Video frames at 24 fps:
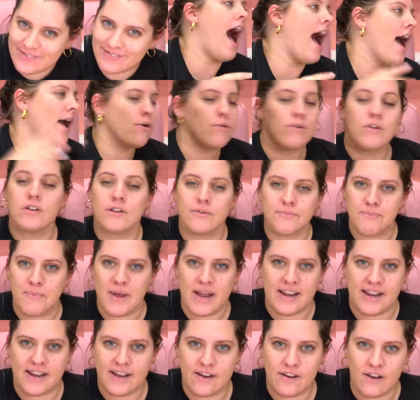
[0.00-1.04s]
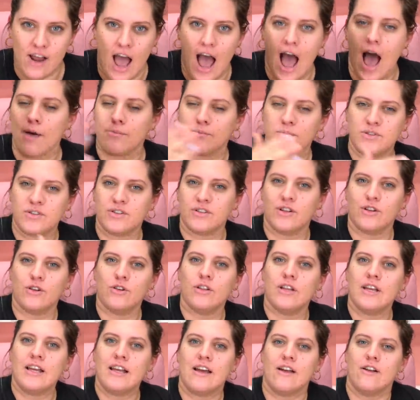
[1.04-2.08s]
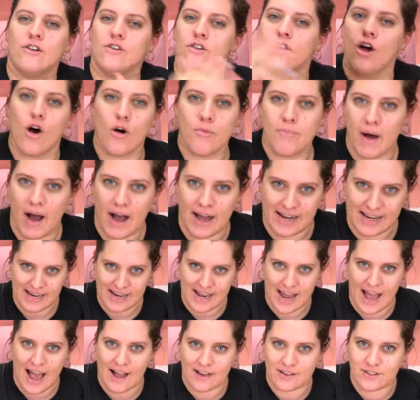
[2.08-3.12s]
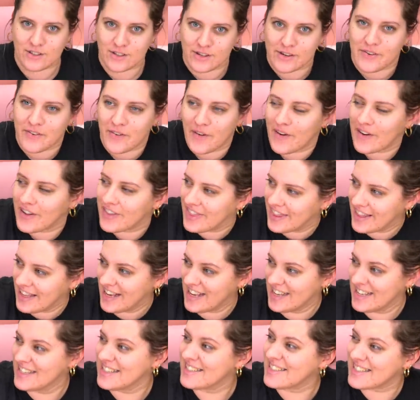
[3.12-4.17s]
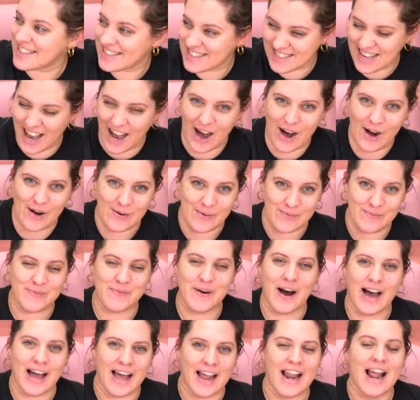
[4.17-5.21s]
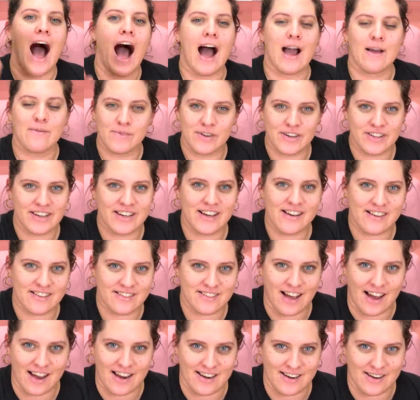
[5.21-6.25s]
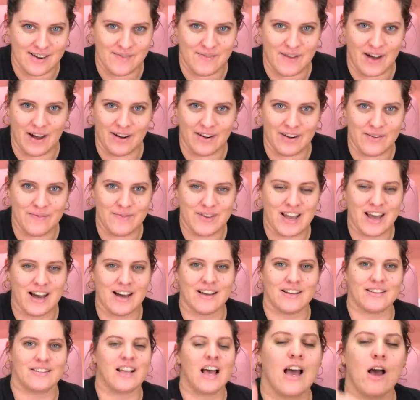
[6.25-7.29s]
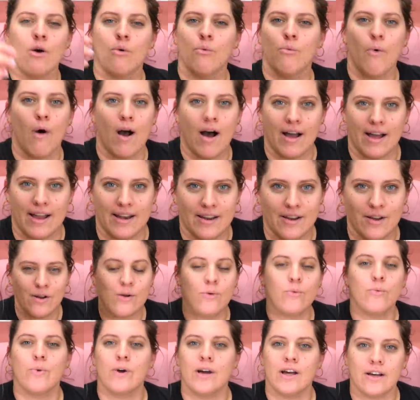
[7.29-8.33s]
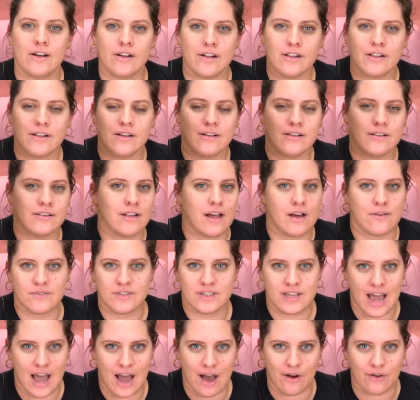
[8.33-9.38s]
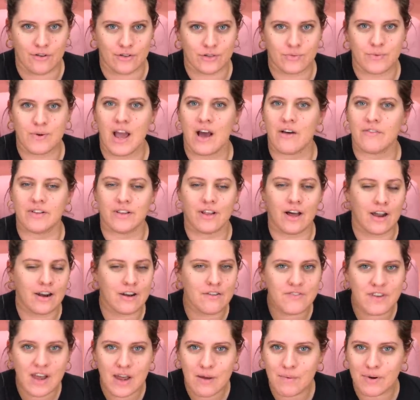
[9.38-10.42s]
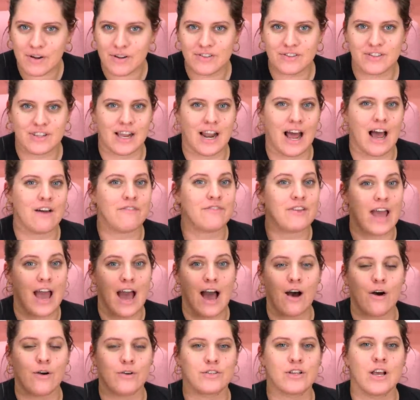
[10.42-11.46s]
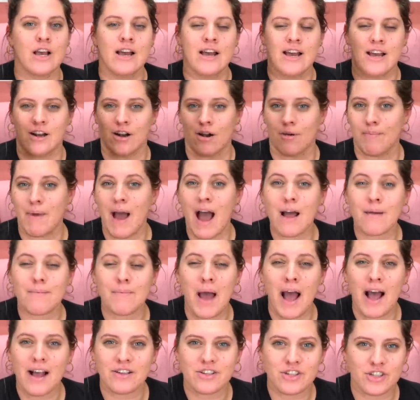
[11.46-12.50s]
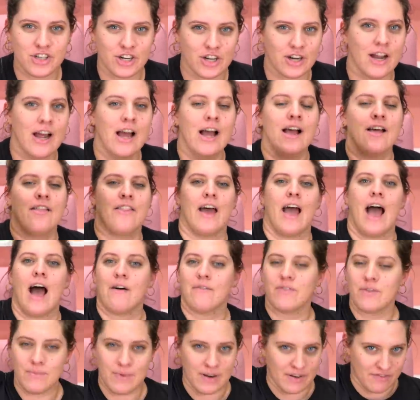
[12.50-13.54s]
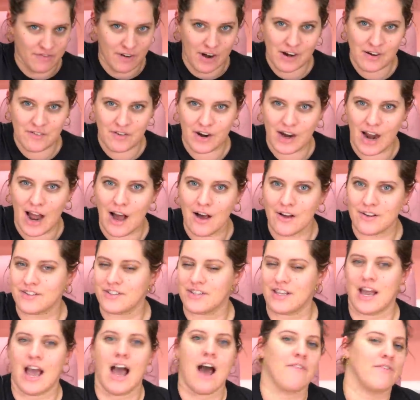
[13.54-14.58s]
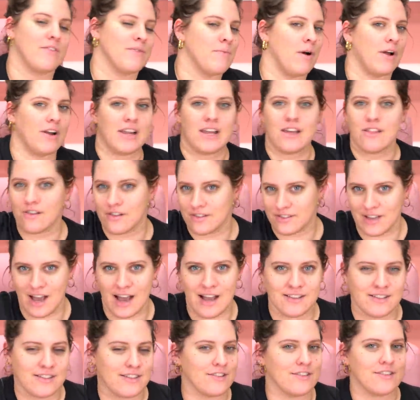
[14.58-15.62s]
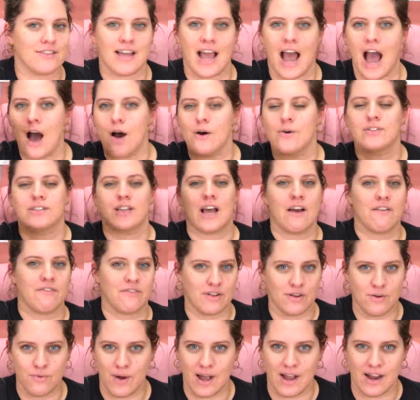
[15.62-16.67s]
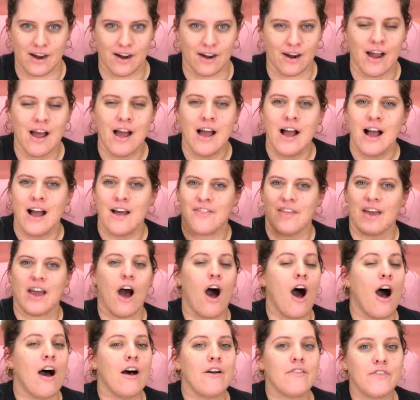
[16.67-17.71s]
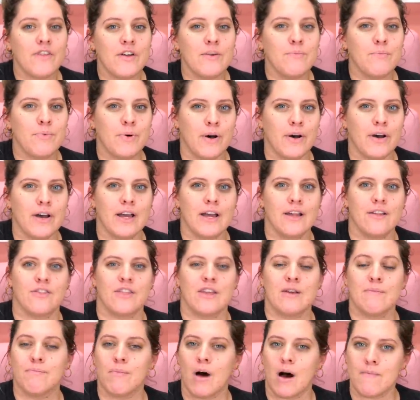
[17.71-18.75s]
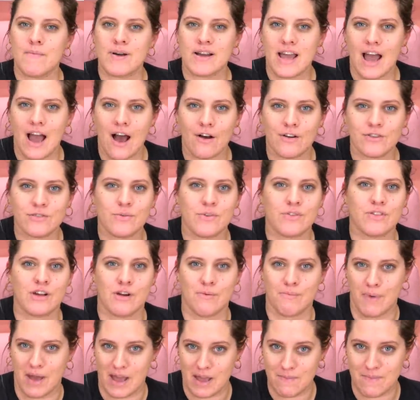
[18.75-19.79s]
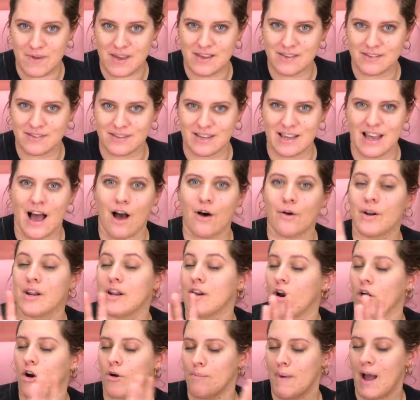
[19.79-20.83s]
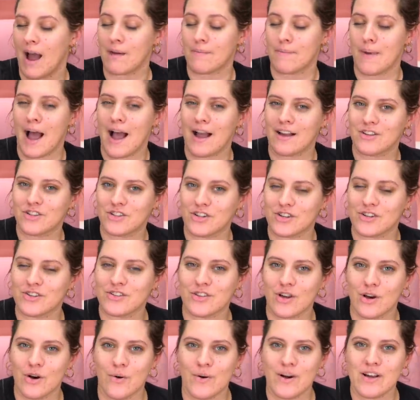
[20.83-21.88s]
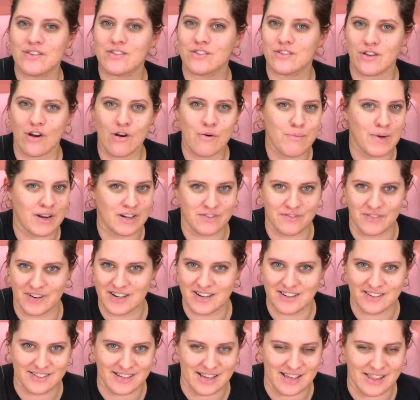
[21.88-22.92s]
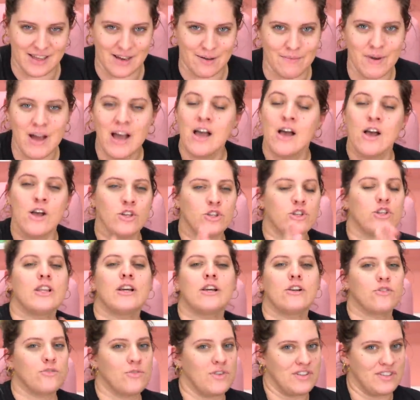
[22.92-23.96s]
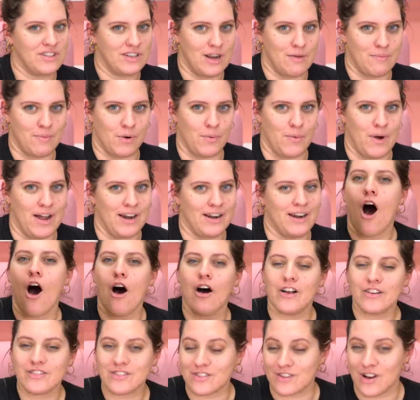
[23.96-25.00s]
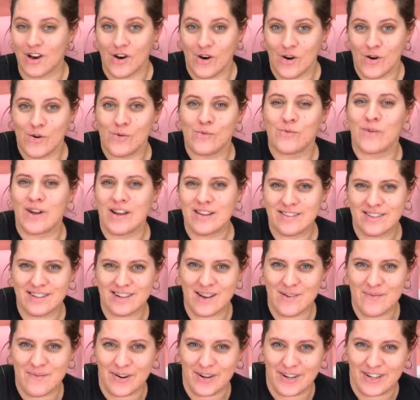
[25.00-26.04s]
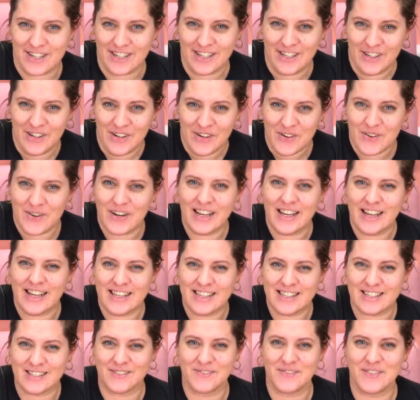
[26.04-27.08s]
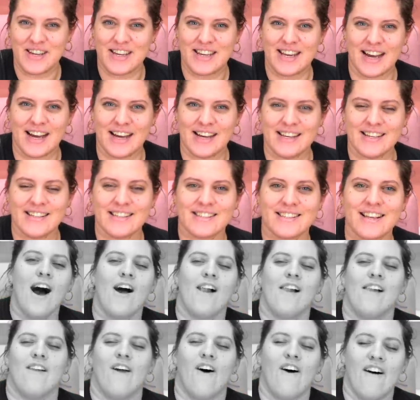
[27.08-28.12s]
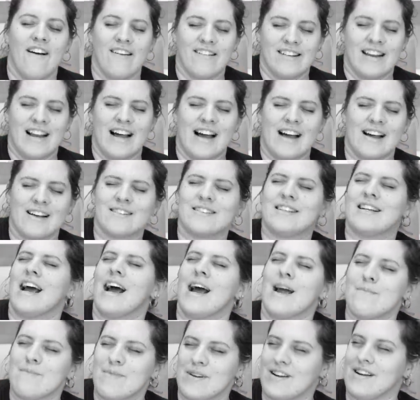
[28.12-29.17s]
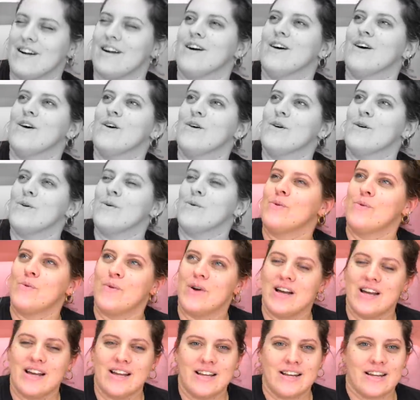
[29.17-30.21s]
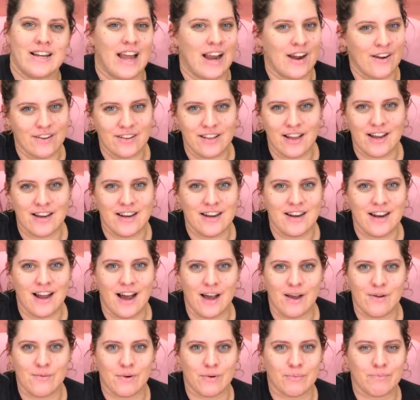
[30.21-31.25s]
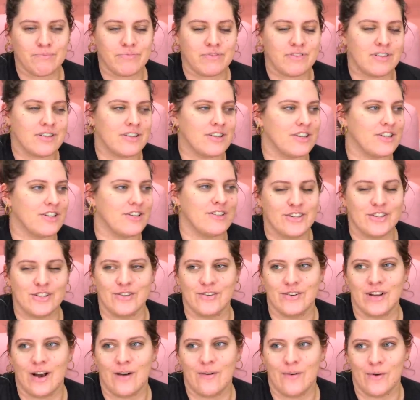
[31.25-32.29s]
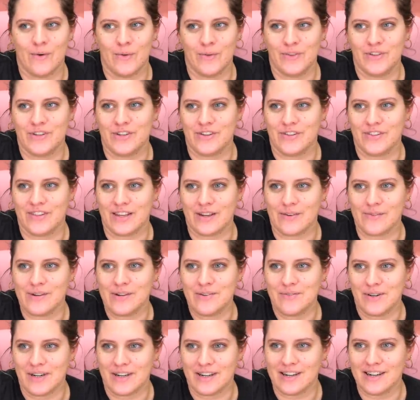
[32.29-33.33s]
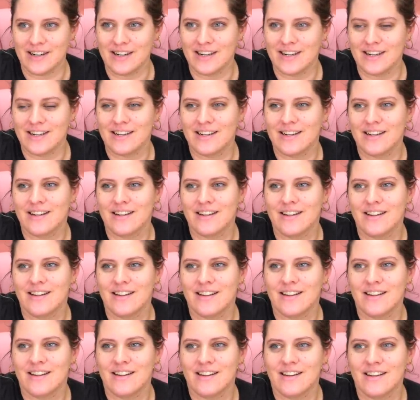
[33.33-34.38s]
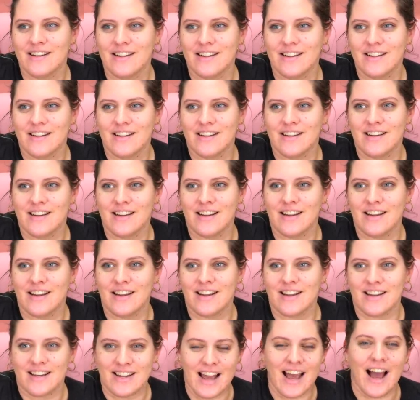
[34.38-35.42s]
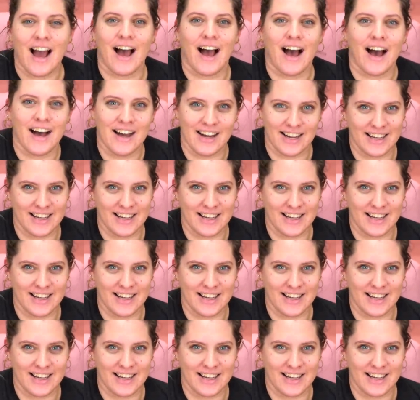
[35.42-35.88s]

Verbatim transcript: I will admit it, absolutely nobody asked for this soap, but I'm really excited about it because one, Will loves cows. We have a lot of neighbors that have cows in our back pasture, they have them in front of our house, they have them on either sides. There's cows everywhere, and they often put the mama cows with their babies out in our back pasture. So it's so much fun to see them. So there's reason number one. Also, reason number two is because a long, long time ago when Caroline and I were shoot, how old do you think we were? Oh, like six and nine. Yeah.